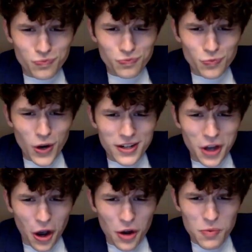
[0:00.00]
What,
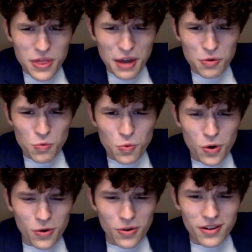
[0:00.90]
gone without a
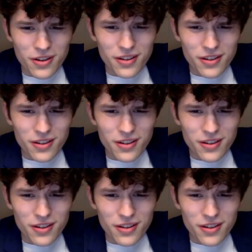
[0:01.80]
word?